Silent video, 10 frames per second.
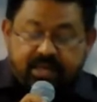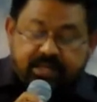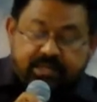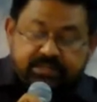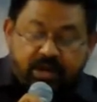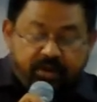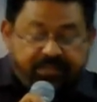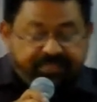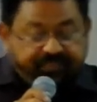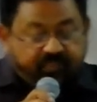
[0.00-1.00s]

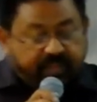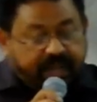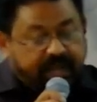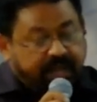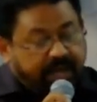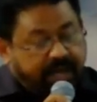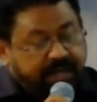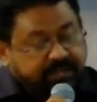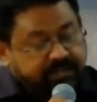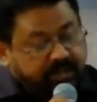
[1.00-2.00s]
So,
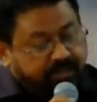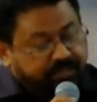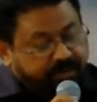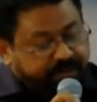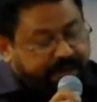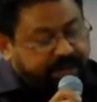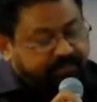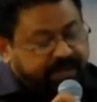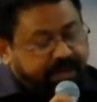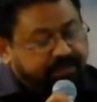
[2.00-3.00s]
so do that
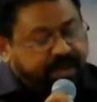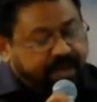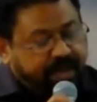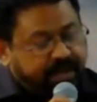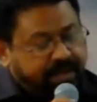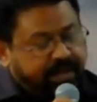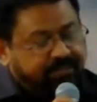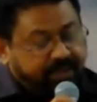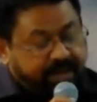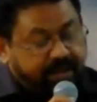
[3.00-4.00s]
way. And
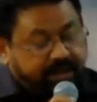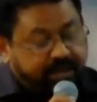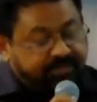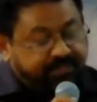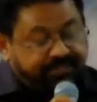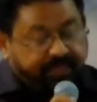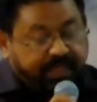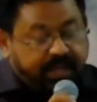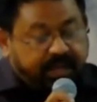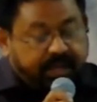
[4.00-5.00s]
and
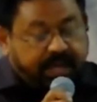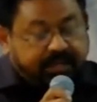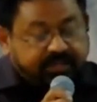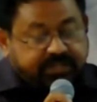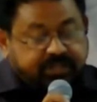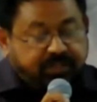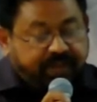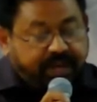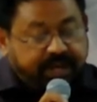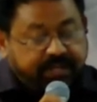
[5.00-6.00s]
and the sixth
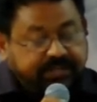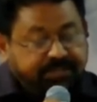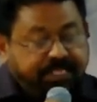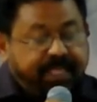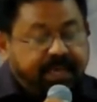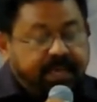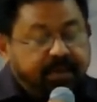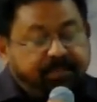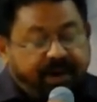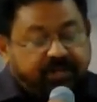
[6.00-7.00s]
pillar is
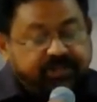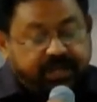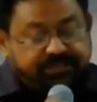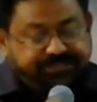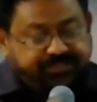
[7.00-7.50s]
impartial.